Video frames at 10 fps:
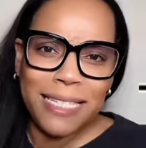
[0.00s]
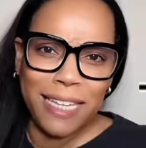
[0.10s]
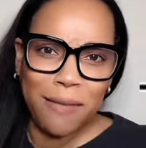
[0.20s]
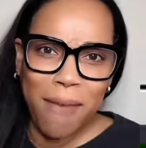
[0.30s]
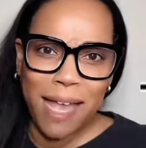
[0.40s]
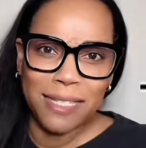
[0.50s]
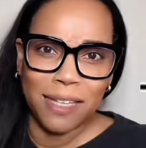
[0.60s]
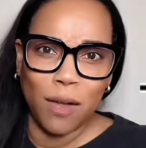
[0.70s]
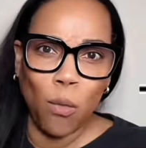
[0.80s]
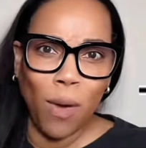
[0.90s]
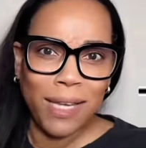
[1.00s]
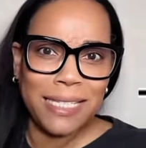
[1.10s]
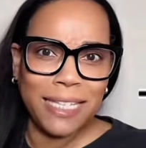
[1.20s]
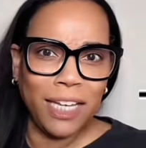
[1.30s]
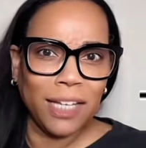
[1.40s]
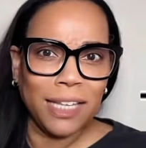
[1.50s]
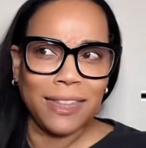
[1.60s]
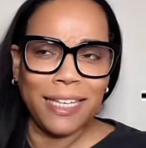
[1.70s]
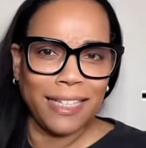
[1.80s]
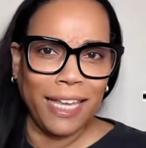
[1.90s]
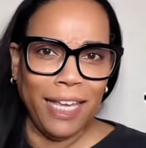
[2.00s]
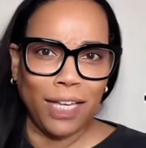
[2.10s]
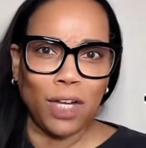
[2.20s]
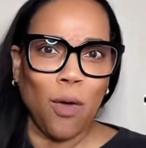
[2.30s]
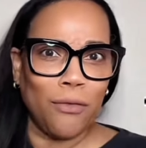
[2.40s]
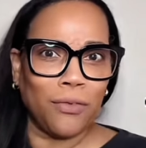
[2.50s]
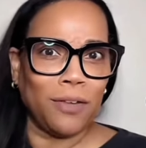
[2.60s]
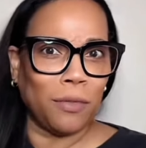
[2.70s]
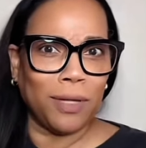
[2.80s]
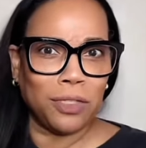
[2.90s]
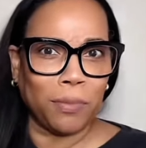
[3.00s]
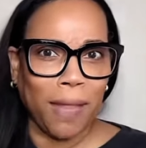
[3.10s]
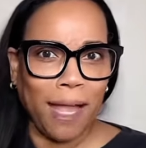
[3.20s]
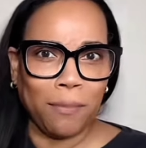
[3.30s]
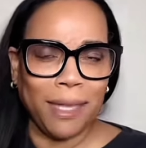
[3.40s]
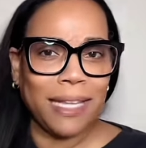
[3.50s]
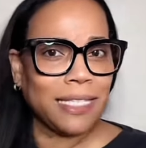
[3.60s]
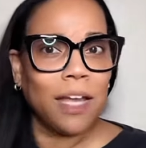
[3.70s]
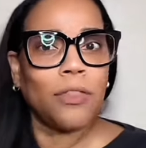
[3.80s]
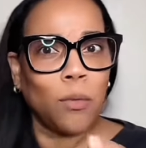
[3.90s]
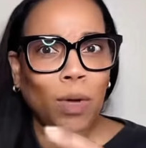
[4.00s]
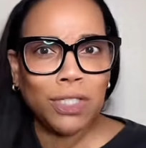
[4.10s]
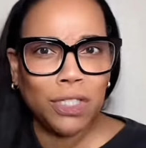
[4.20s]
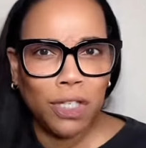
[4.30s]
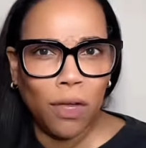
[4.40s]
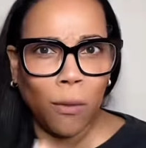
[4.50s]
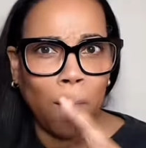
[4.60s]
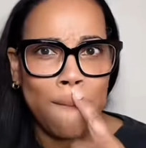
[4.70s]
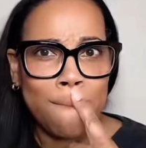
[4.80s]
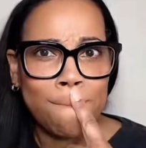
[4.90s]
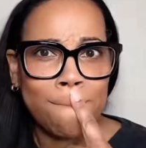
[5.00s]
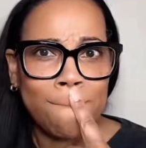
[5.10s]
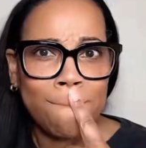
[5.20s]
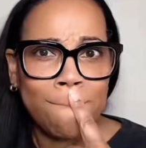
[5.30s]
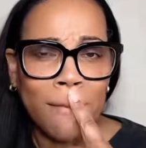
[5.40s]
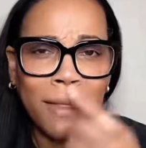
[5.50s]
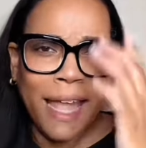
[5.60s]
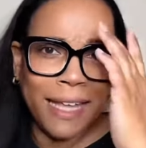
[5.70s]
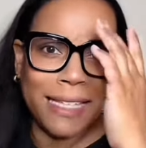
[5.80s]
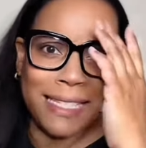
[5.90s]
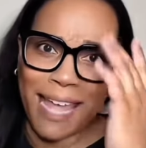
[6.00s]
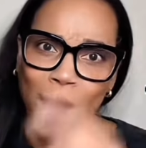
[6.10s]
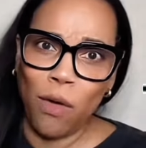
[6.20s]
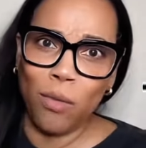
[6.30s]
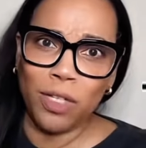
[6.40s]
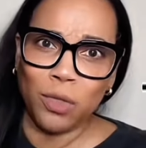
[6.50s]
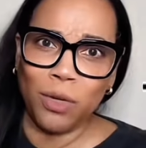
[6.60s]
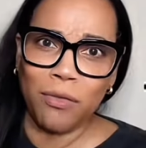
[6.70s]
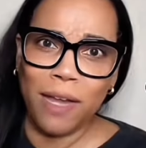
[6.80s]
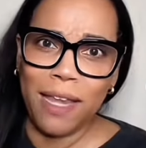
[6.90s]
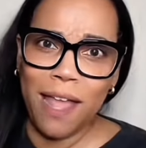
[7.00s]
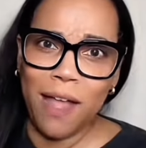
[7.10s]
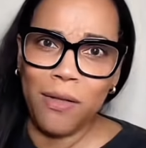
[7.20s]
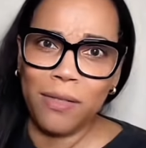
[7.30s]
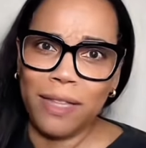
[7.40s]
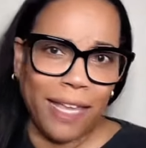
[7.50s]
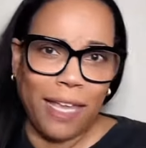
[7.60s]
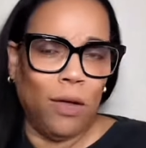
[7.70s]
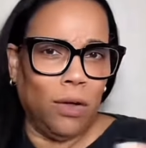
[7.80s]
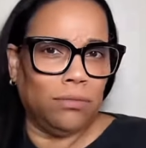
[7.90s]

is he massa? When is he gonna think that he could go in front of a bunch of black men and tell them what to do? Like, is that what we're doing right now? Like,